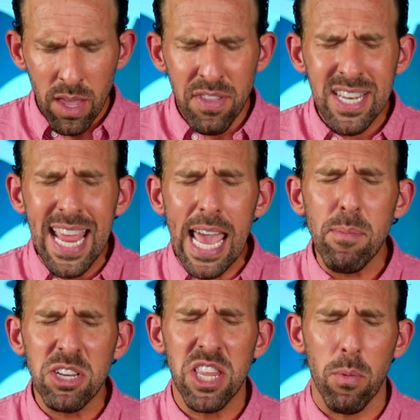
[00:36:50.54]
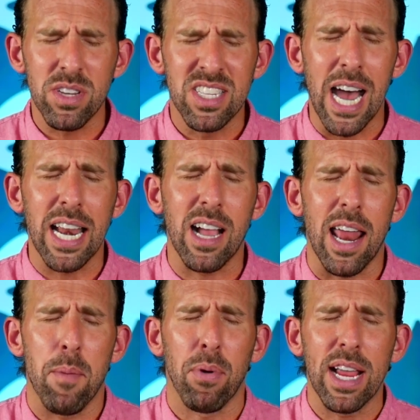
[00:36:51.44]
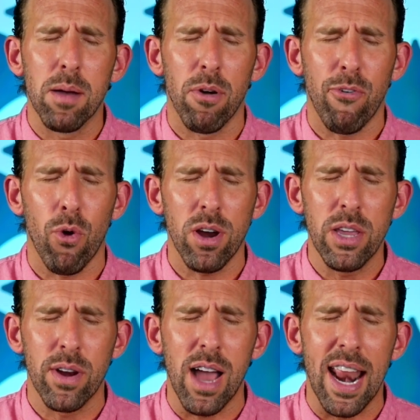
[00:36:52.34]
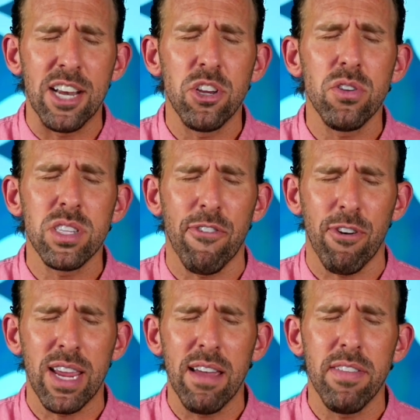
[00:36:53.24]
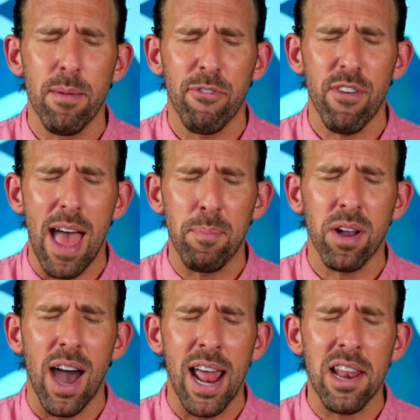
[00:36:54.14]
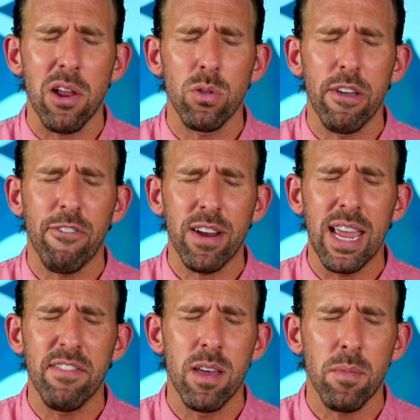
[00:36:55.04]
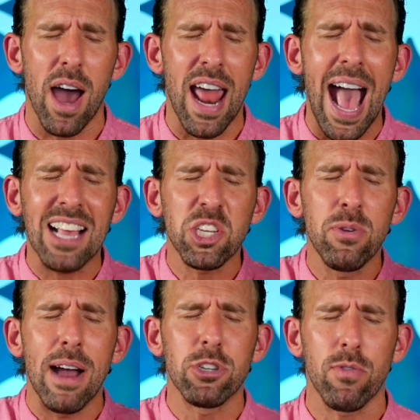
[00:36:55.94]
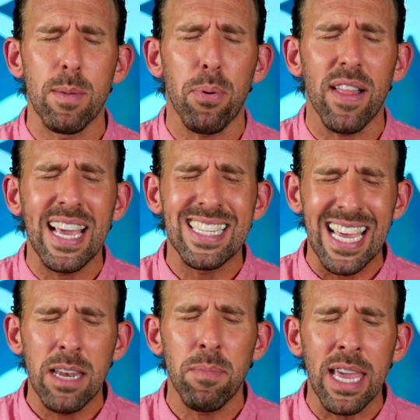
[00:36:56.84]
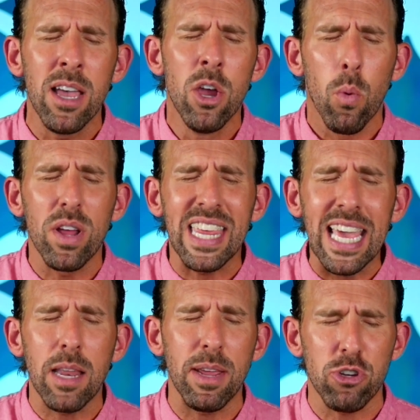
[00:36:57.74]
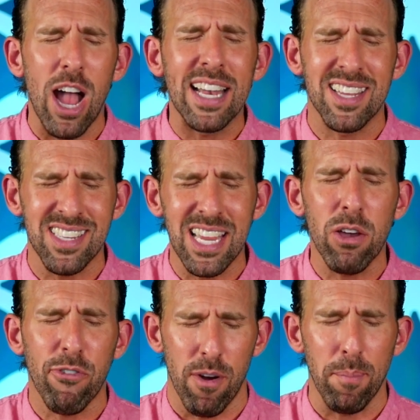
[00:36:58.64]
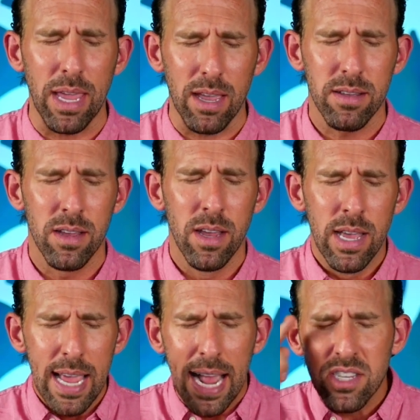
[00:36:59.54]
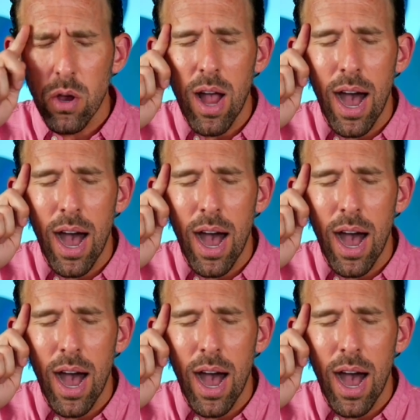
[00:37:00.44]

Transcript: the damage that was done. And God, I bring it before you. And God, I choose to forgive them for that. But God, I not only forgive them, God, I ask you now to replace in me what the enemy tried to steal from me. And so,